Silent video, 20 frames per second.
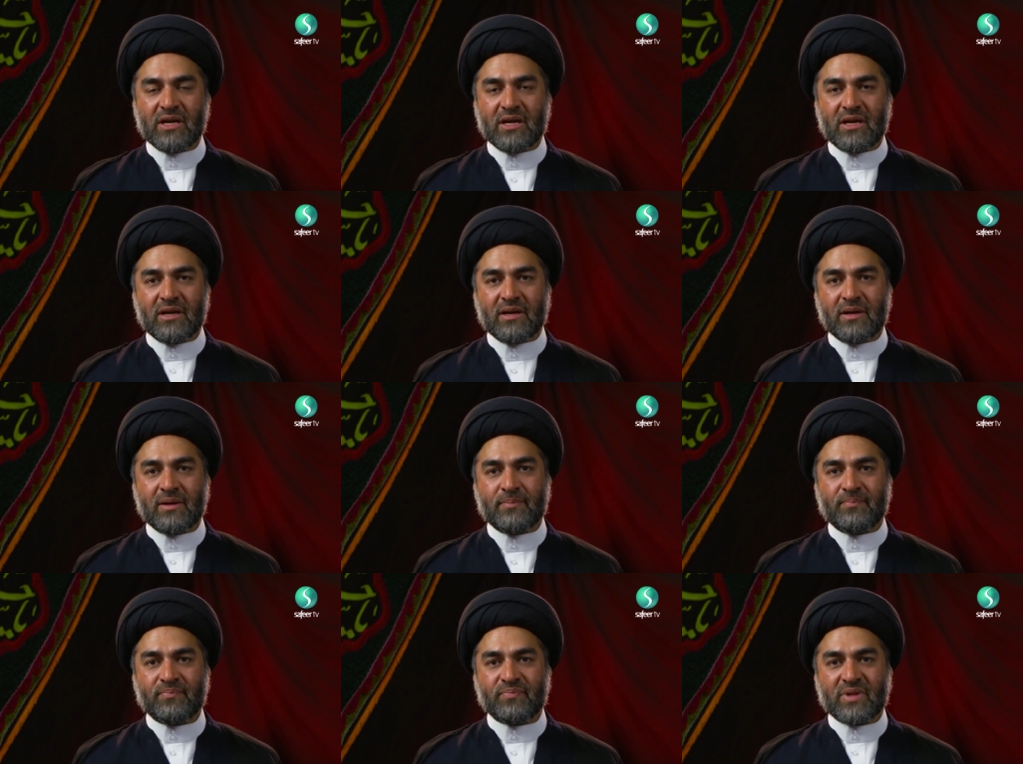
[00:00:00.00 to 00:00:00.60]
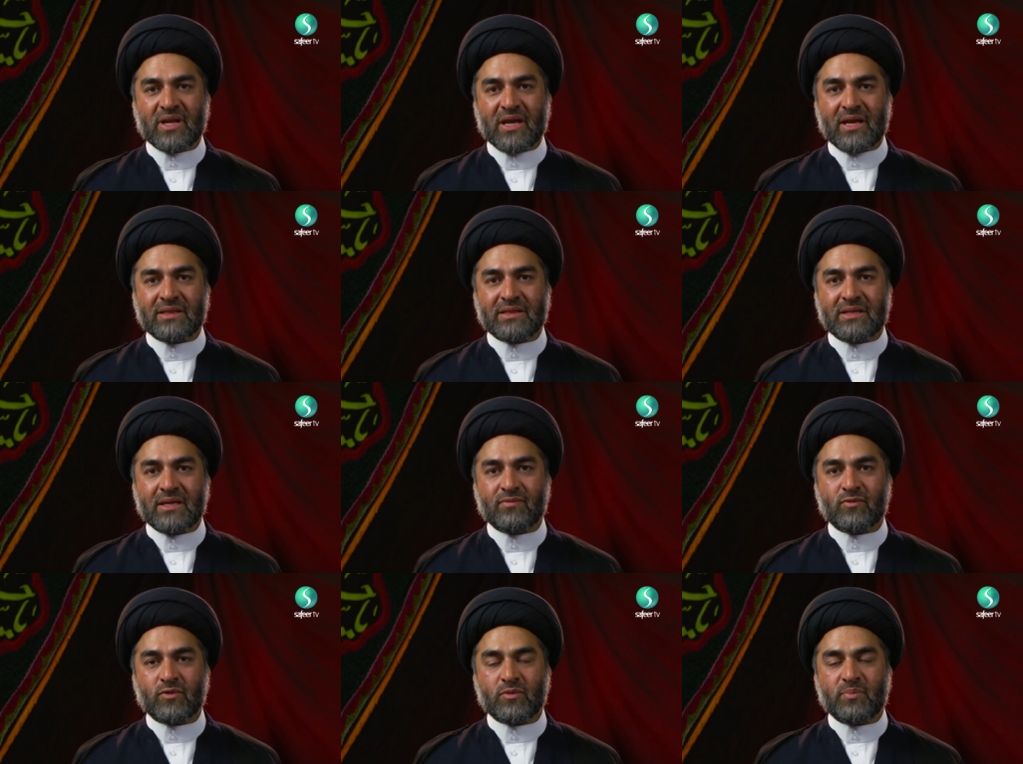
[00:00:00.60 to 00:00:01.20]
um,
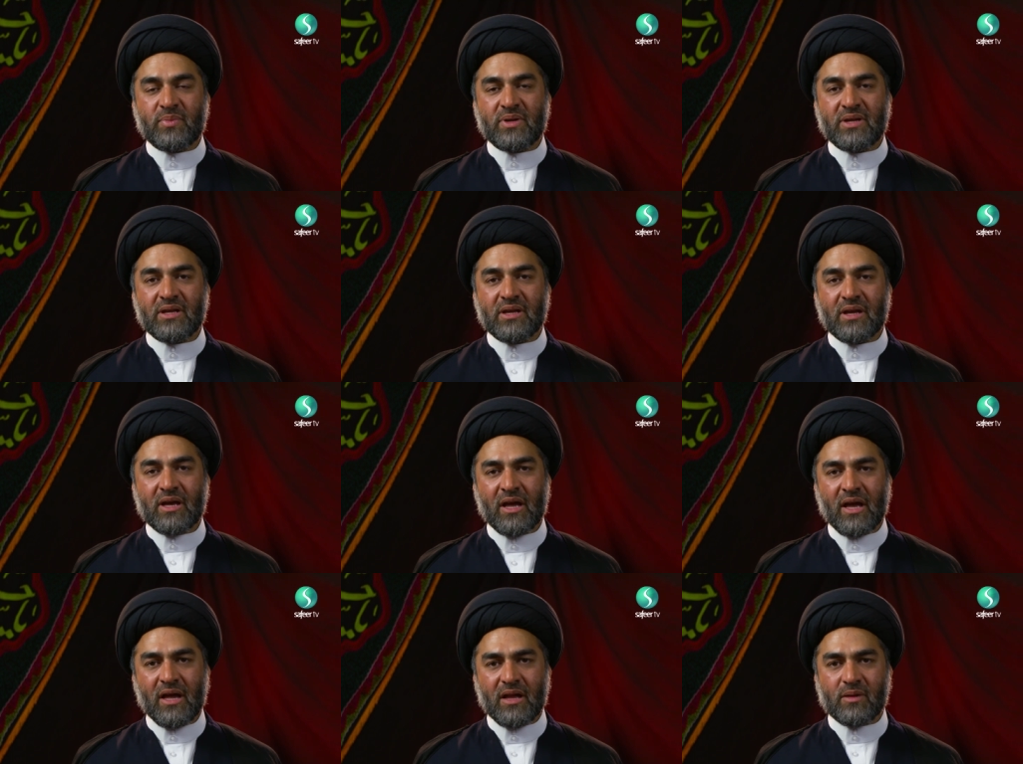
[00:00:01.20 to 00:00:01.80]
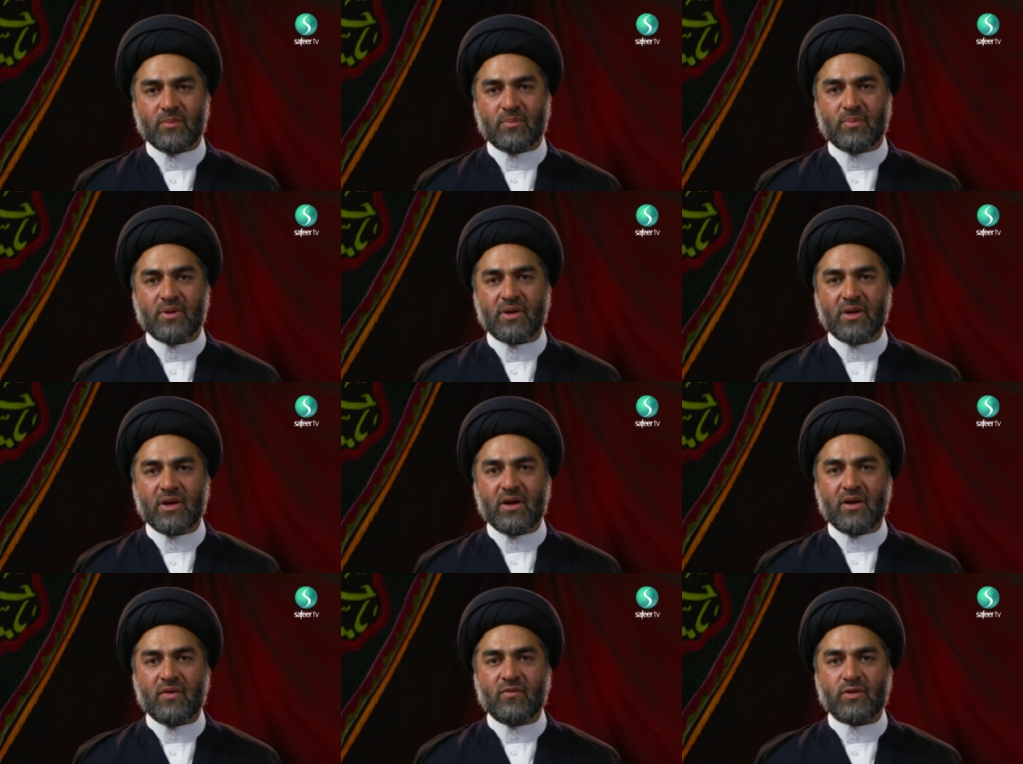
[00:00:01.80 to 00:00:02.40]
and there would be help
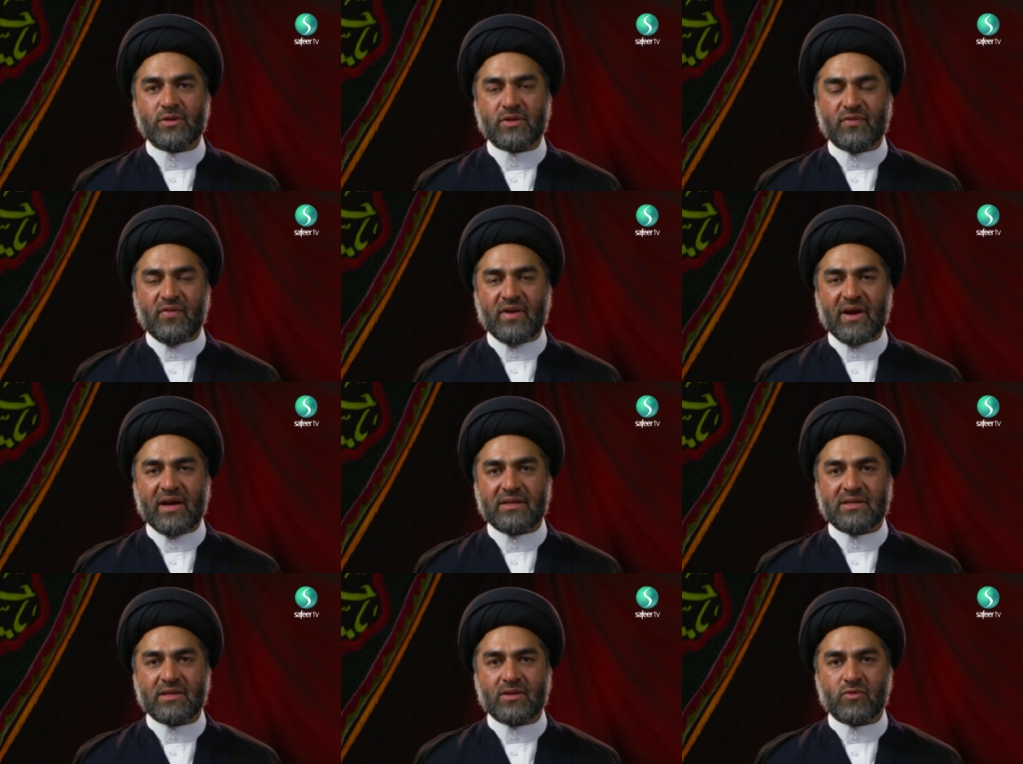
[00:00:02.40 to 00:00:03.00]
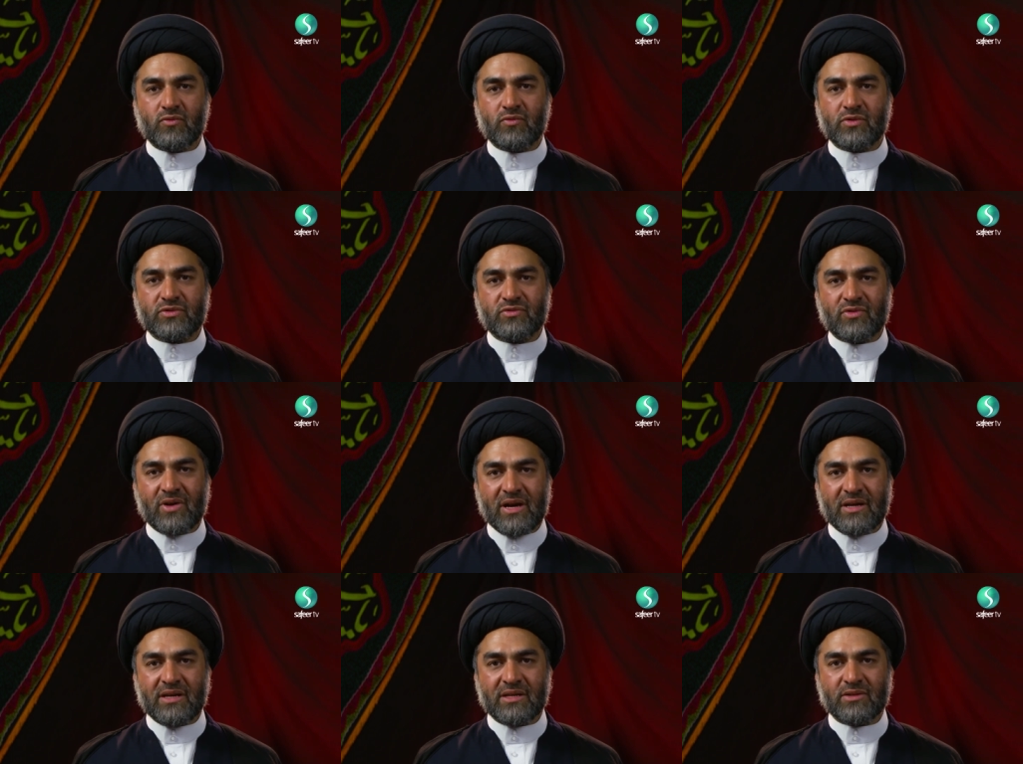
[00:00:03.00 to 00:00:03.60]
for the fighter who was
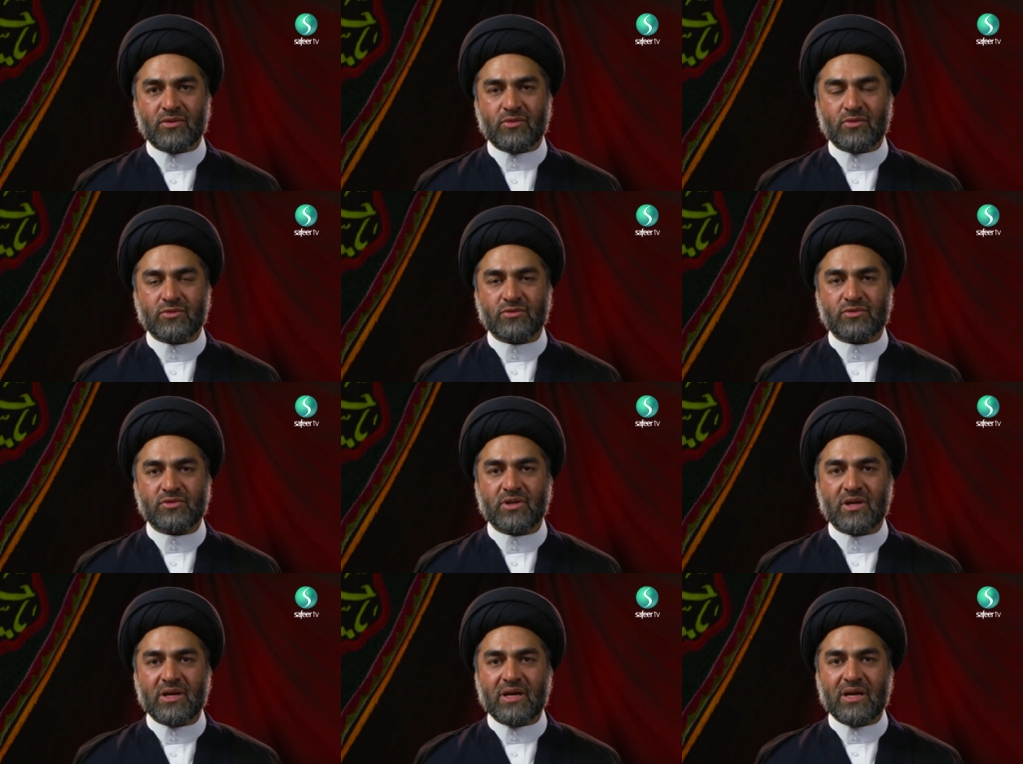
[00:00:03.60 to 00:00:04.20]
riding the horse.